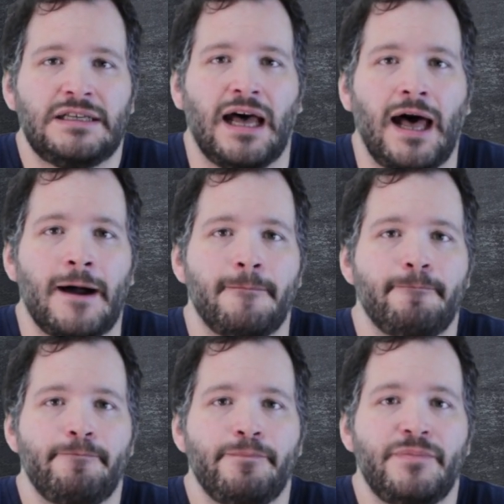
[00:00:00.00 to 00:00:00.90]

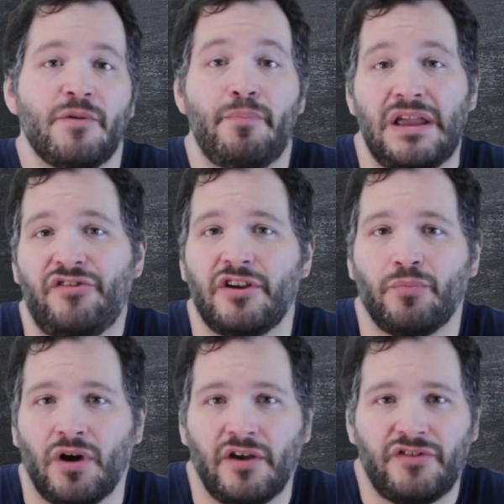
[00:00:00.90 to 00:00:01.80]
The
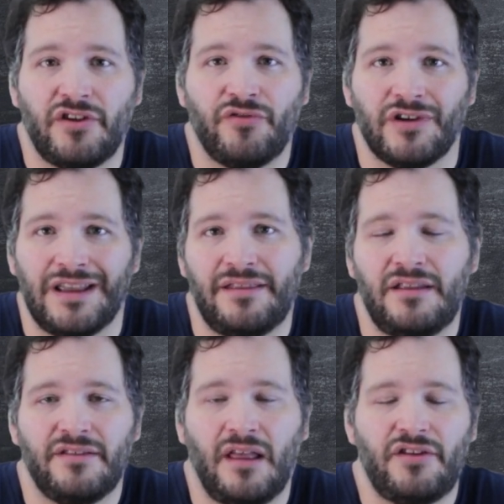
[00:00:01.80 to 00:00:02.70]
basic process for getting
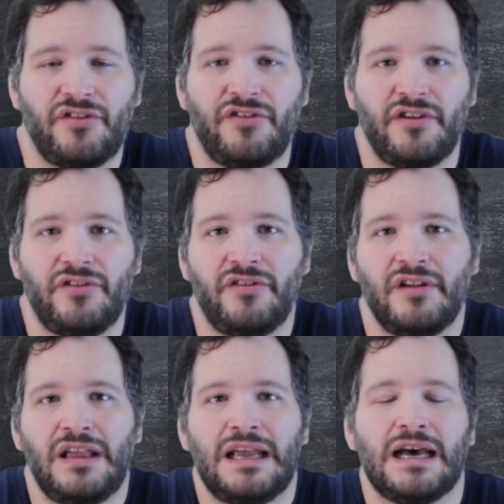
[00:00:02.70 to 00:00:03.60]
these licenses
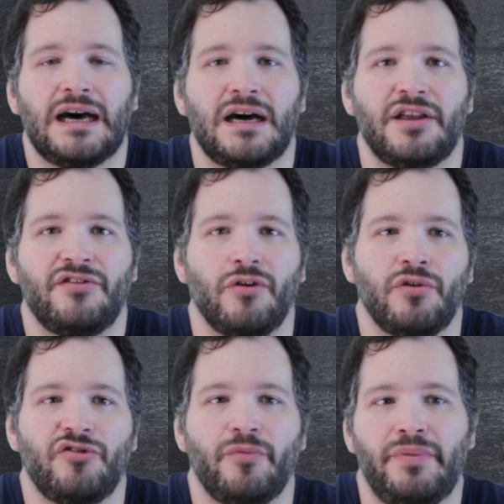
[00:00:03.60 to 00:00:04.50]
is
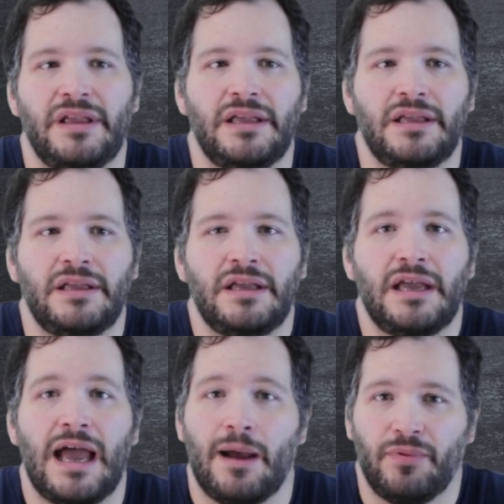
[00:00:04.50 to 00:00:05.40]
going to be
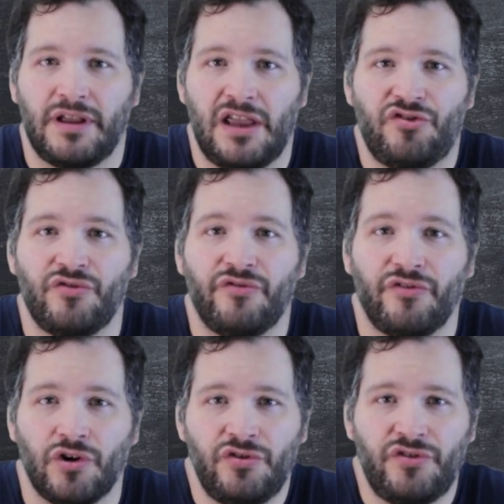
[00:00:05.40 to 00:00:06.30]
application
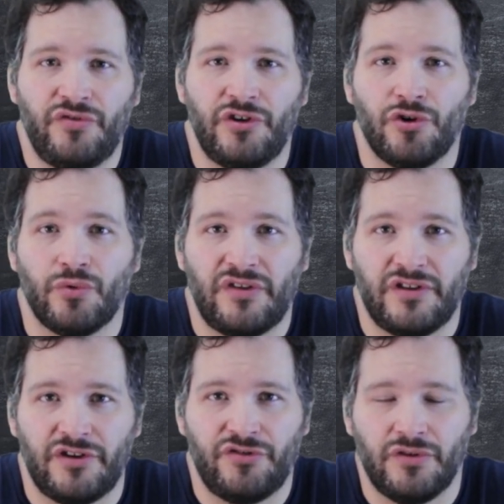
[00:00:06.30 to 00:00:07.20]
first for your
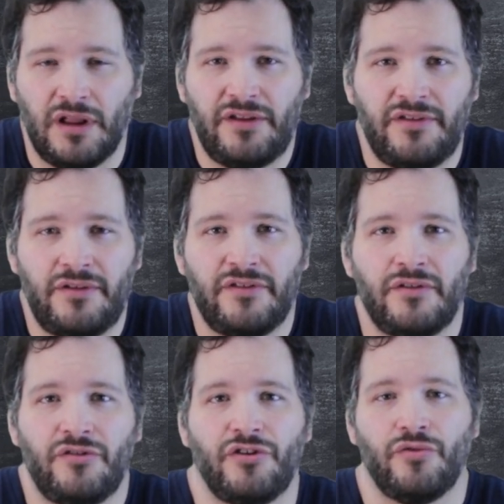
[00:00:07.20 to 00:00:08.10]
residential license.
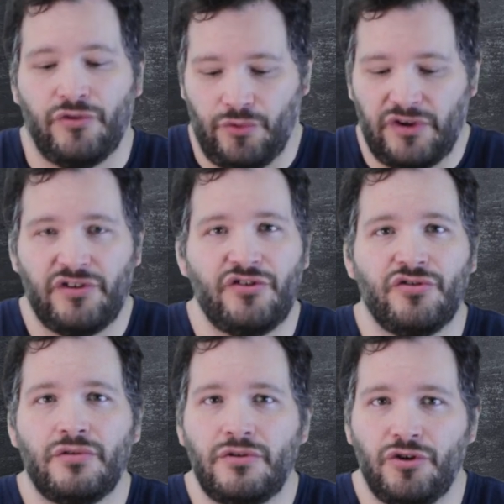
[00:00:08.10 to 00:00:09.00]
So for the
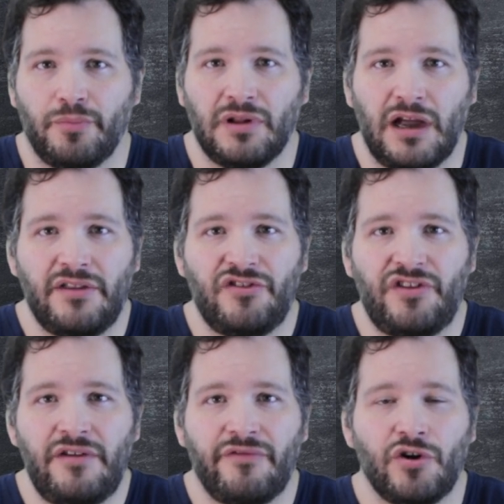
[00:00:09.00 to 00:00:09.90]
residential, you apply to the
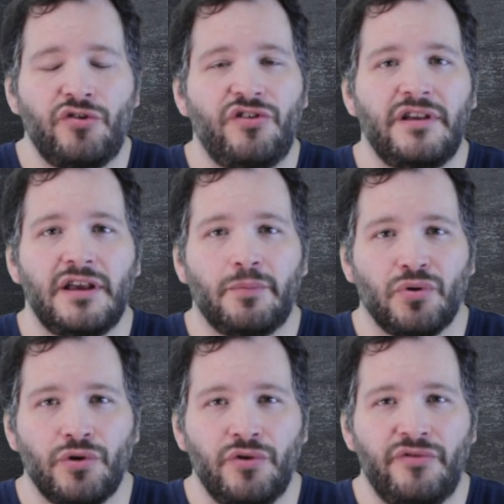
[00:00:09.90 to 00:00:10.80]
state first, get
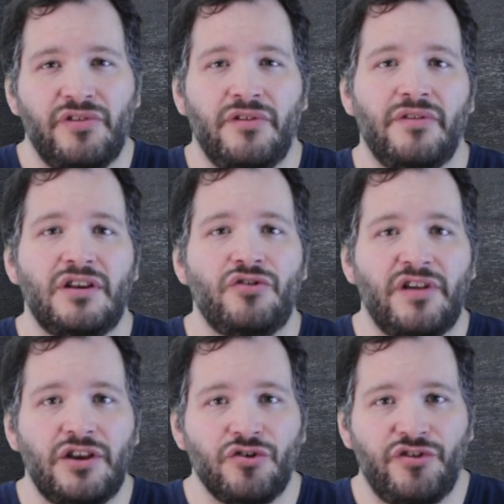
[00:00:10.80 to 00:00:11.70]
approved, then you
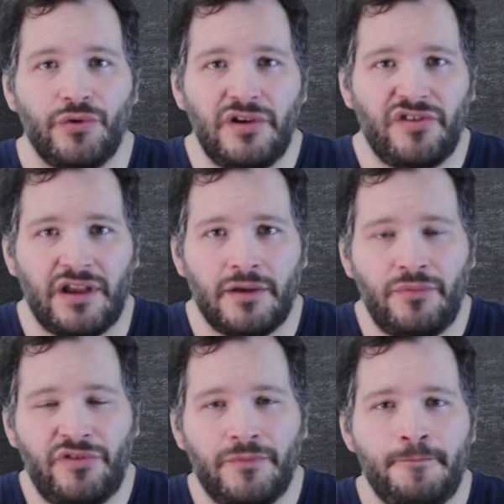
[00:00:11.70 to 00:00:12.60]
take your 2
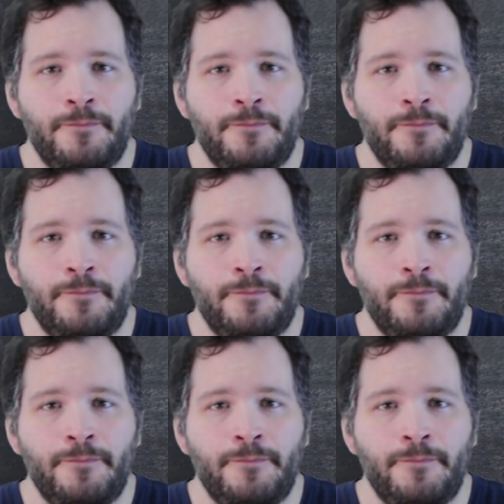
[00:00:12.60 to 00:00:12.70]
exams.